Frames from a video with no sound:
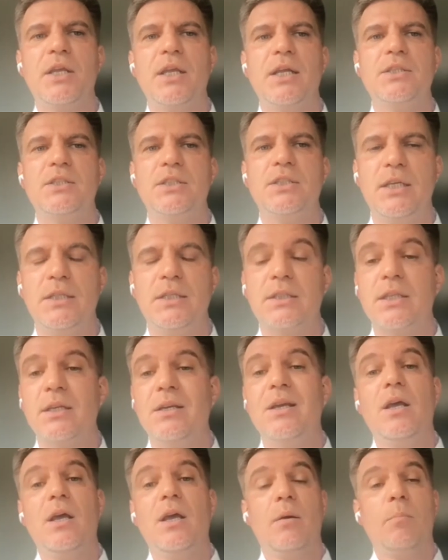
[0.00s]
money gets seized.
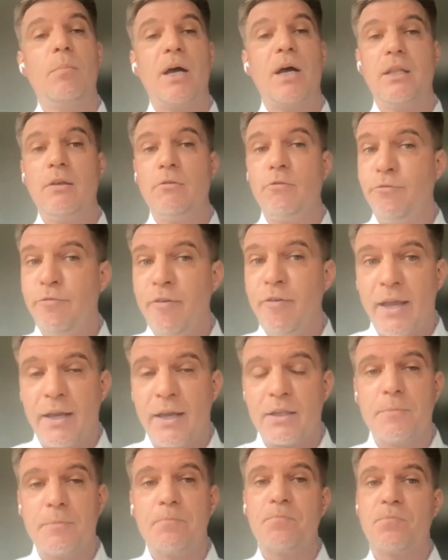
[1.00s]
But in
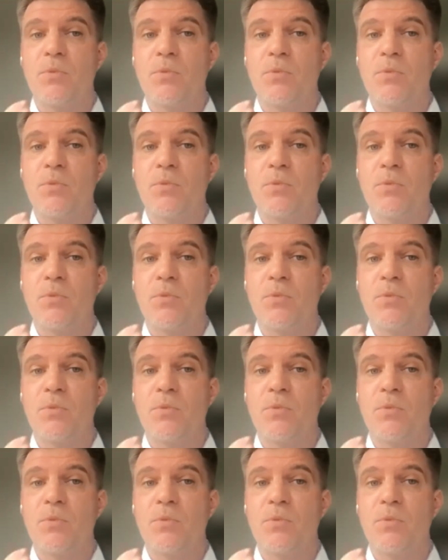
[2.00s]
fact,